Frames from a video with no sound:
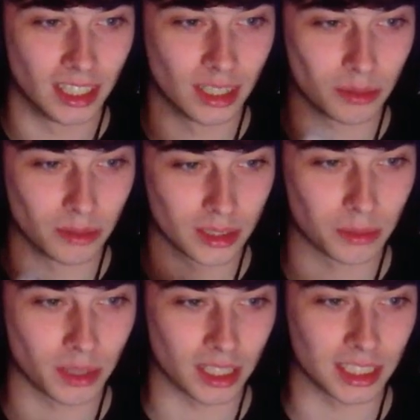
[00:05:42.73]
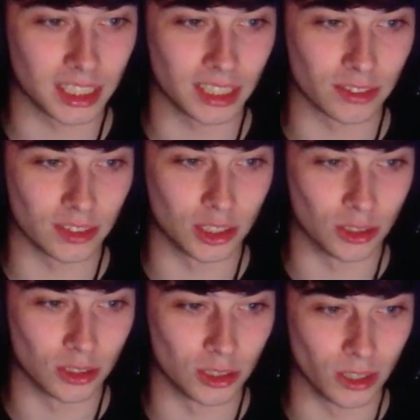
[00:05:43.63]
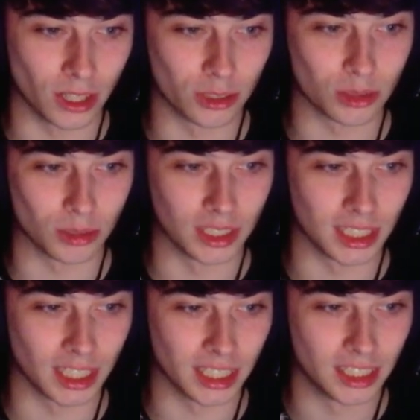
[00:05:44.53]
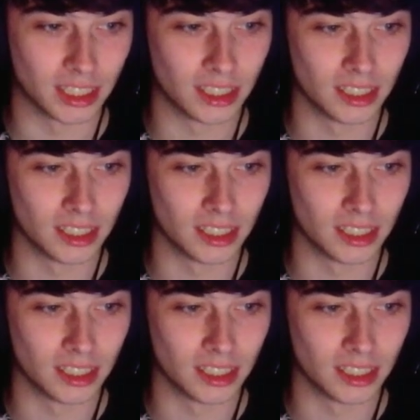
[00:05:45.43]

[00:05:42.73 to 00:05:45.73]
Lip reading: I want to practice different jutsu elsewhere today.